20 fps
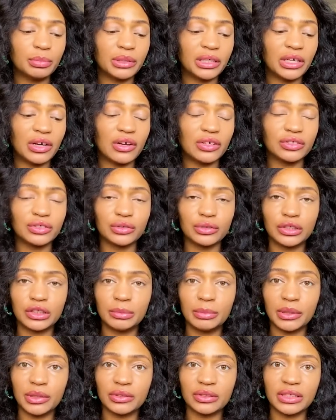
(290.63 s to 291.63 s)
but it also
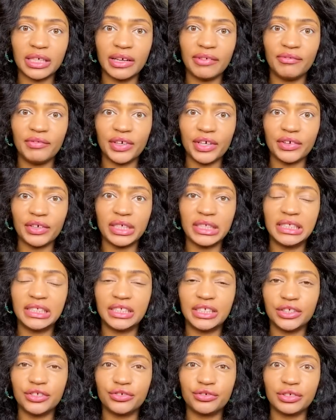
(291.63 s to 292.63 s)
smells like very
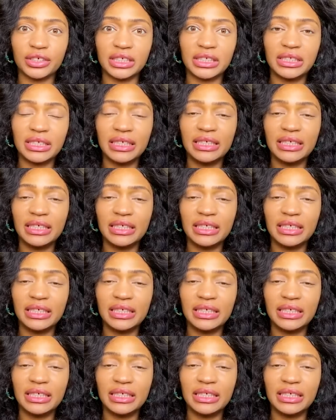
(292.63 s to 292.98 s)
citrus